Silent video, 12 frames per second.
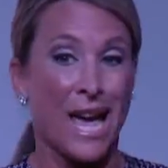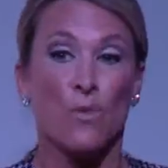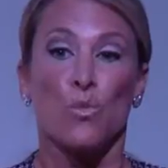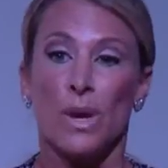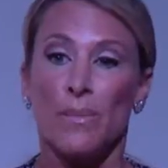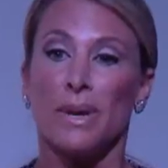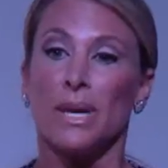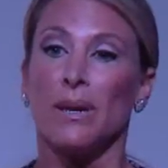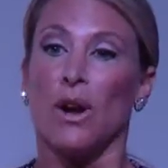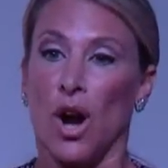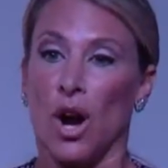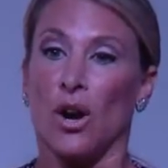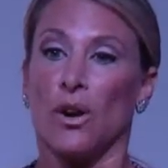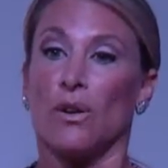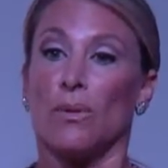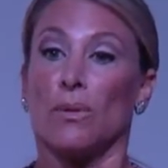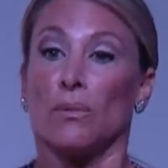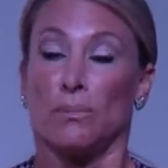And women are
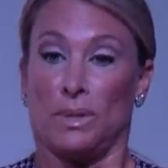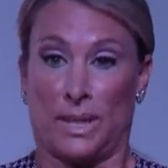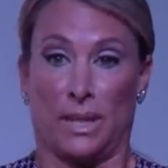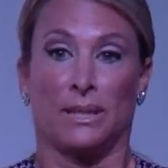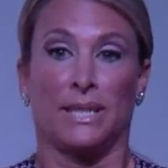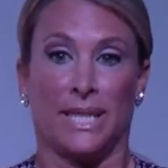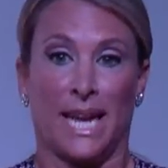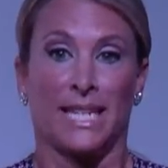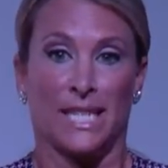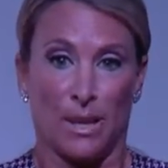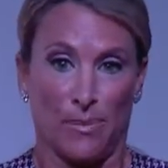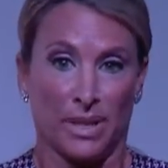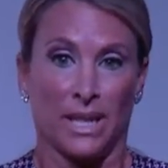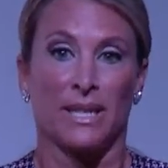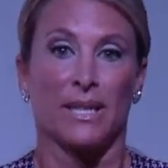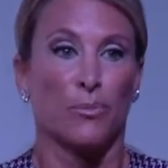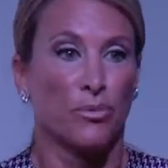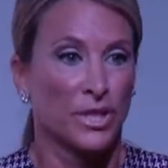still today
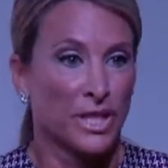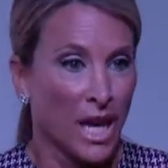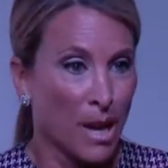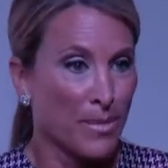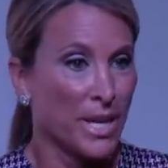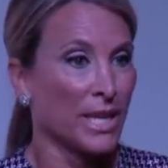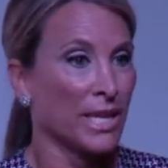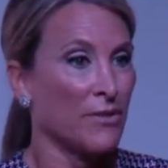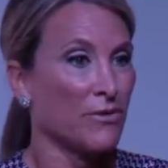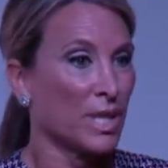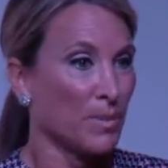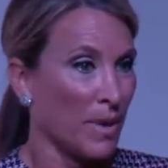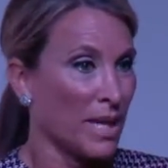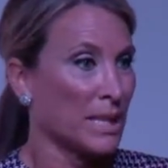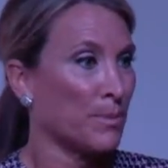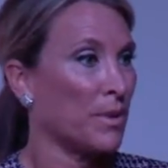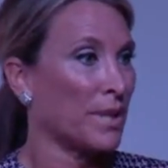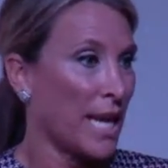typically the predominantly
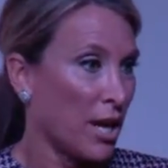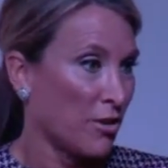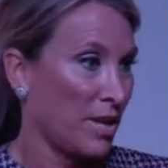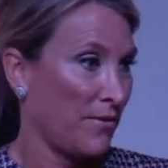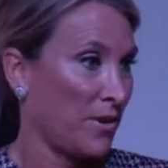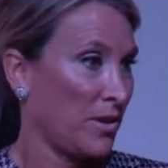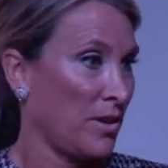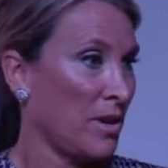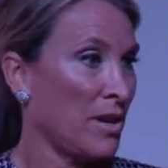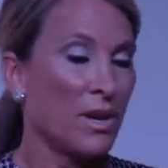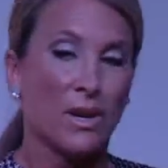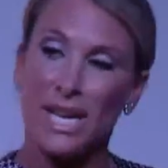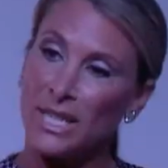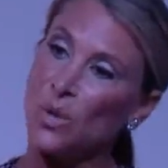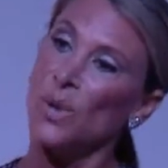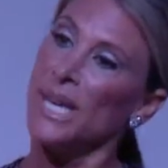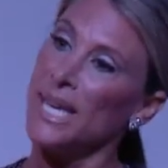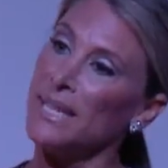responsible caregiver.
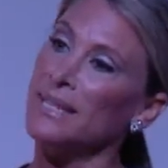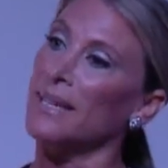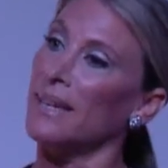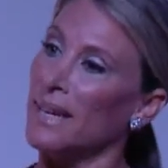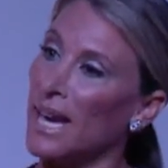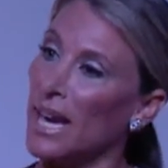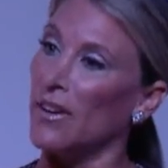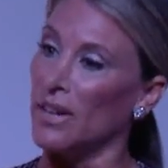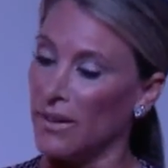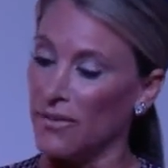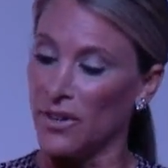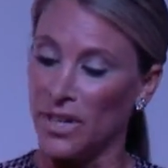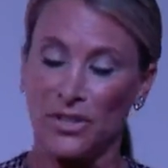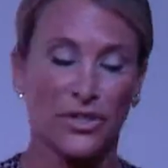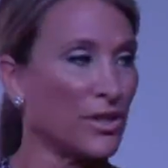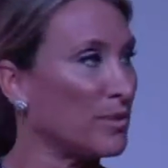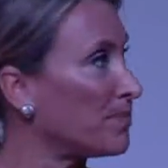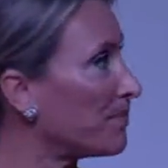So is it a caregiver
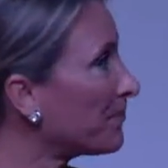issue?